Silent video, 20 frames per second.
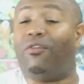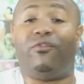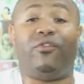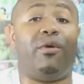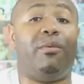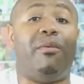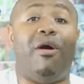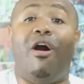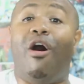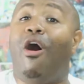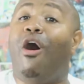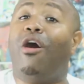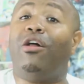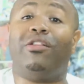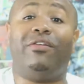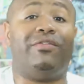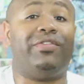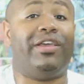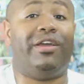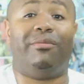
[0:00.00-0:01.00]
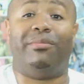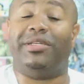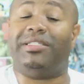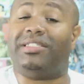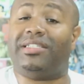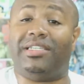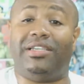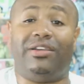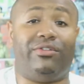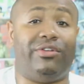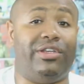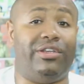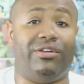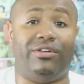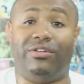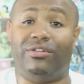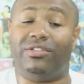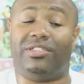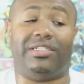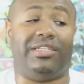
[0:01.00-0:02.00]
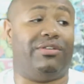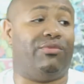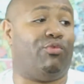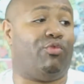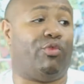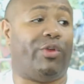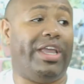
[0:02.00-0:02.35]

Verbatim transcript: from all of their materials and